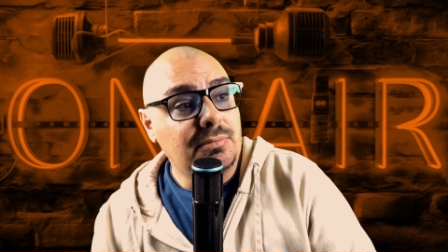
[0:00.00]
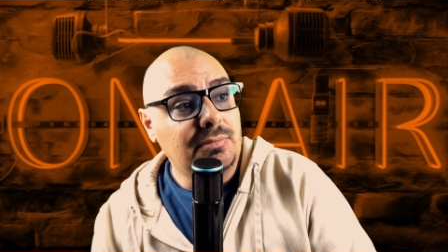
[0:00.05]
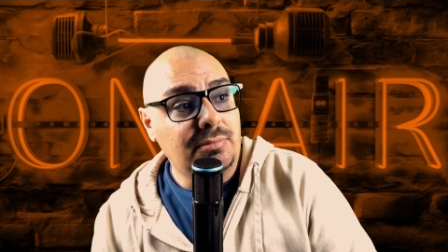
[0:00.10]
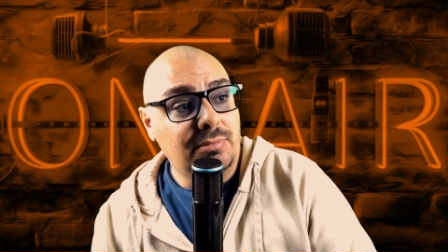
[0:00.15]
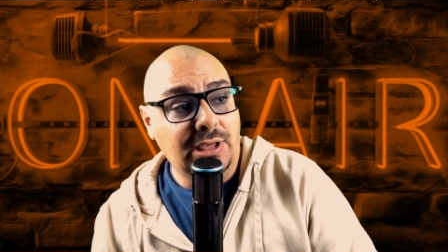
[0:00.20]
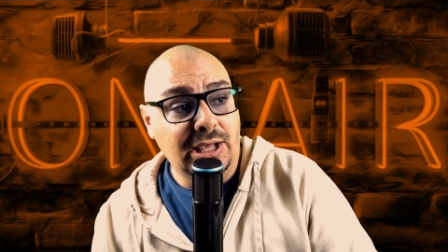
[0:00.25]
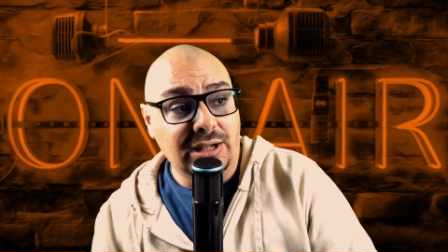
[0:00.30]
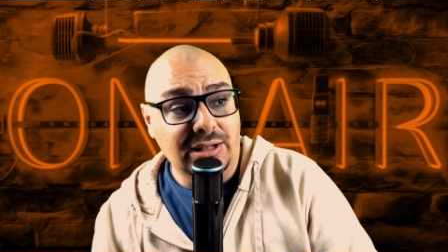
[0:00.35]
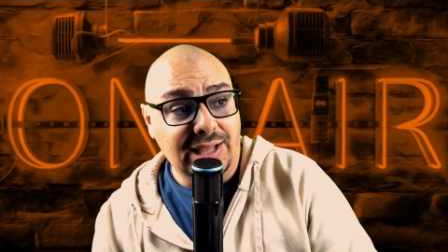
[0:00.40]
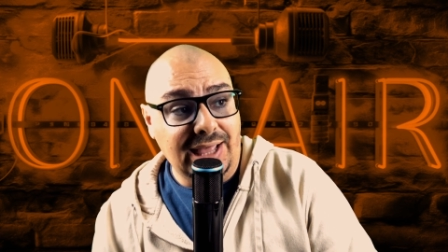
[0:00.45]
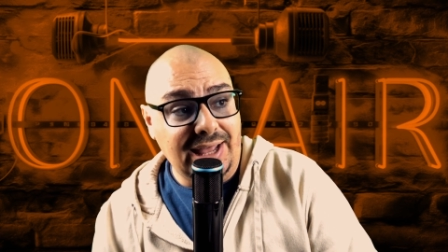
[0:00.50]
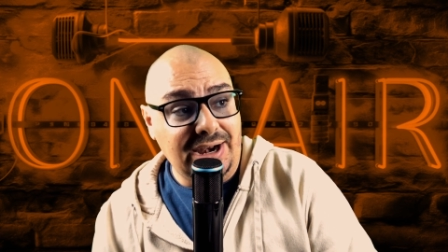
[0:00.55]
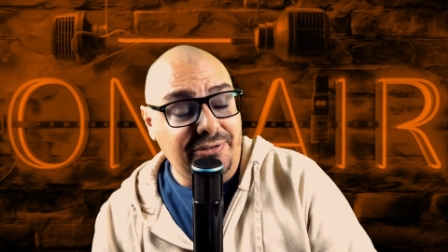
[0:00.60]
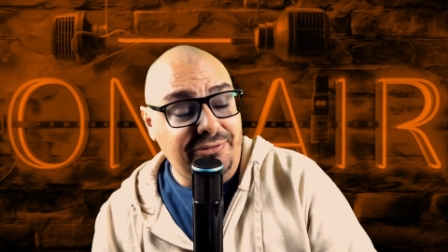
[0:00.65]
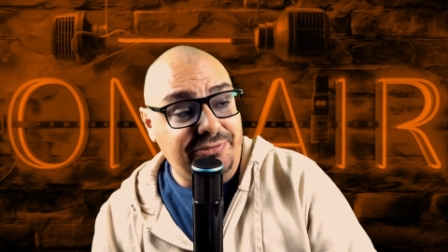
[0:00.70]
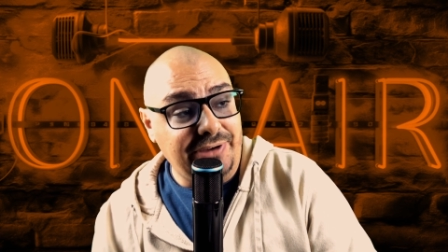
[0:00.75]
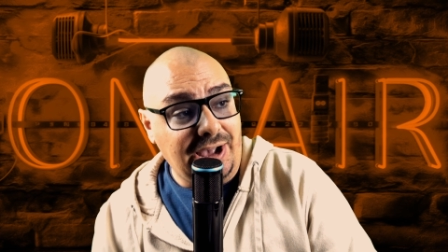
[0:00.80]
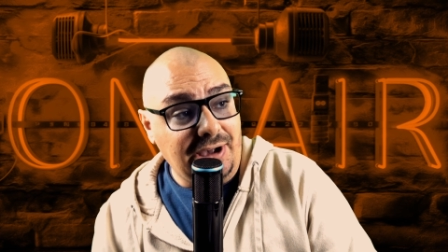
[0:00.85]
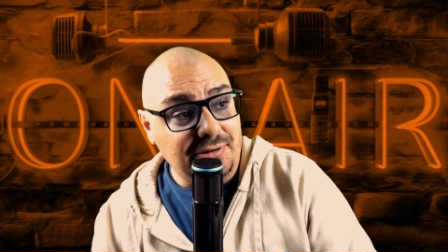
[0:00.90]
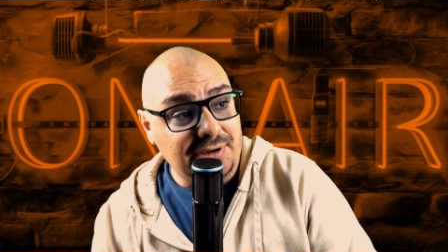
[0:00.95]
the Atlanta
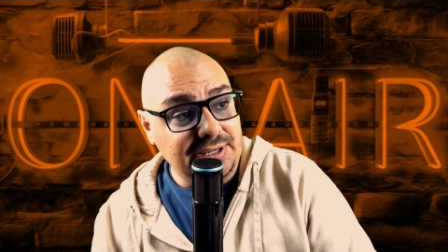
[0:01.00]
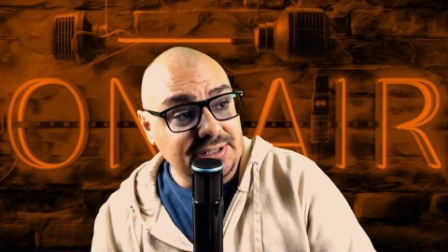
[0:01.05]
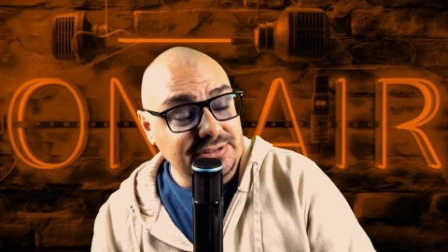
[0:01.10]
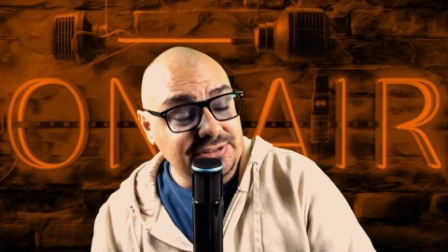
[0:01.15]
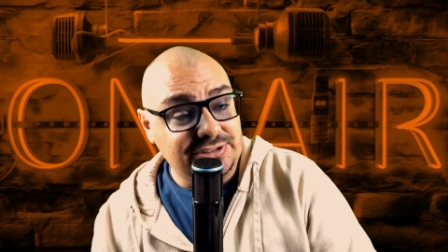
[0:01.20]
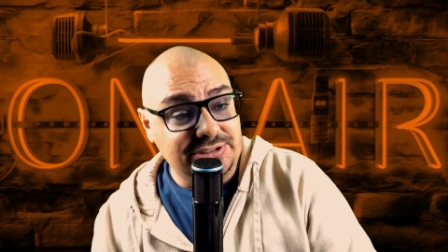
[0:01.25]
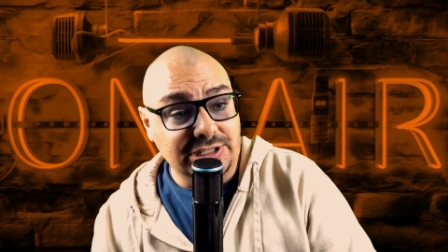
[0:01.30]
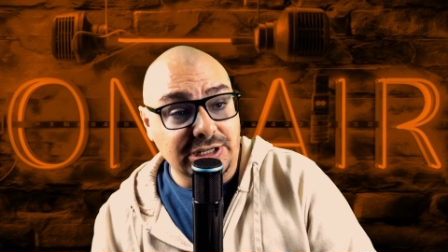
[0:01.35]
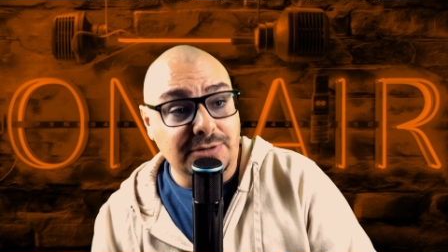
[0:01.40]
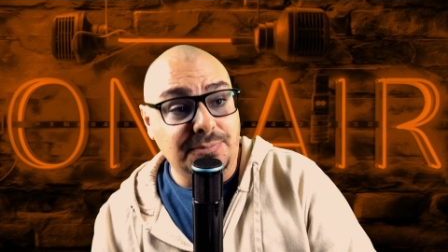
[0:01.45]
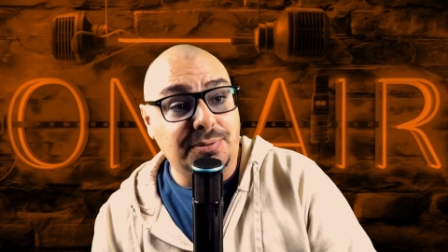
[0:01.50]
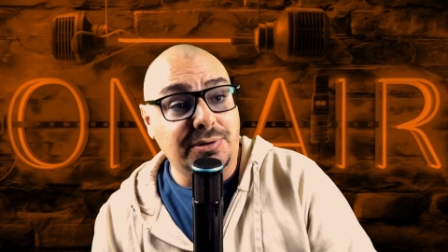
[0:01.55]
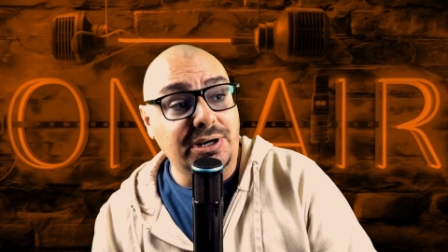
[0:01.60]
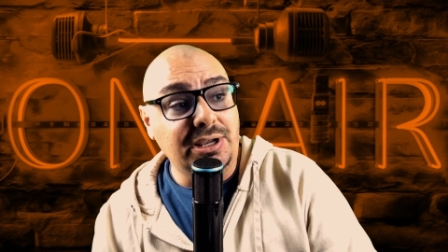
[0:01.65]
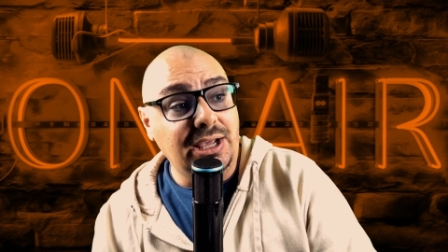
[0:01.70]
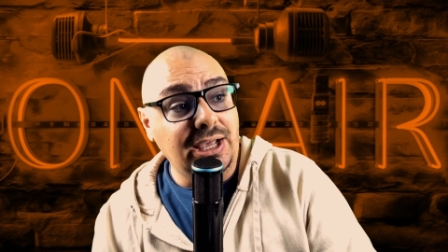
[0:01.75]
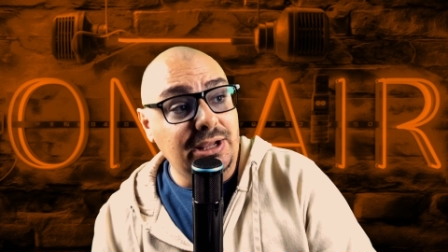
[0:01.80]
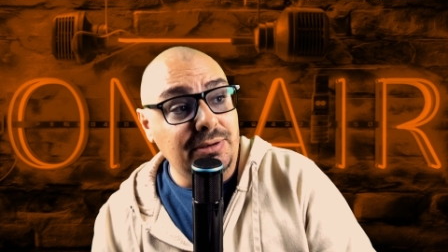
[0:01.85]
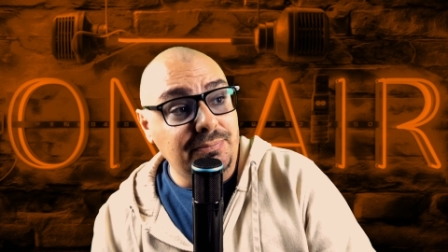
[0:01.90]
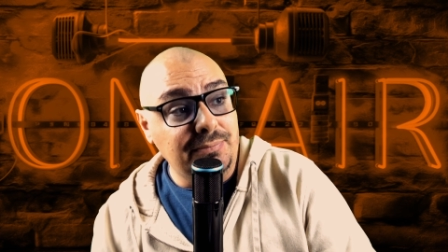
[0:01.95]
Falcons, they're pretty
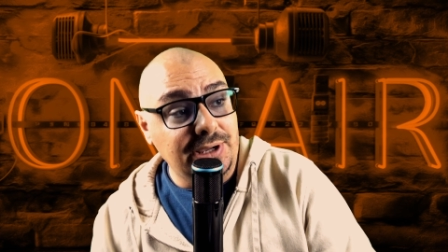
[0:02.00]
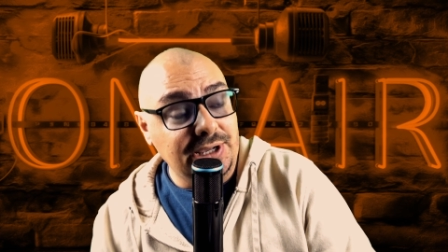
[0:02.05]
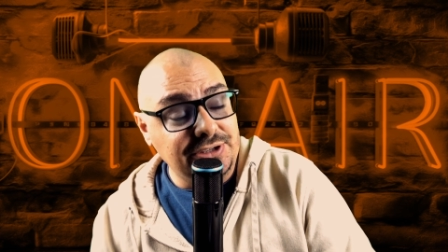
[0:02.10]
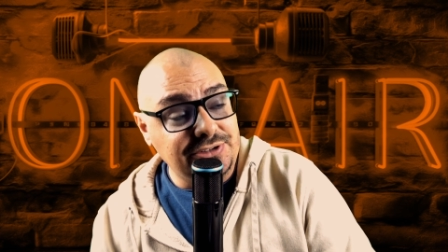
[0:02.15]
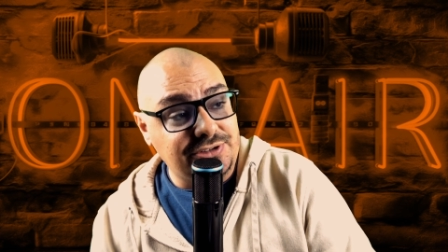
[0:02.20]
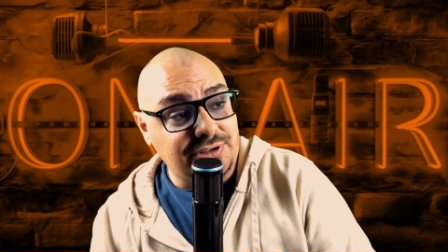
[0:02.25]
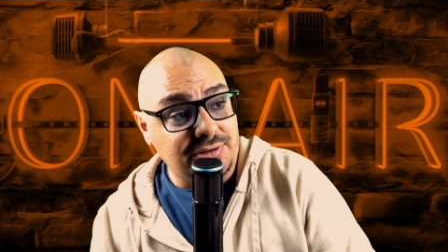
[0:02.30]
hit and miss.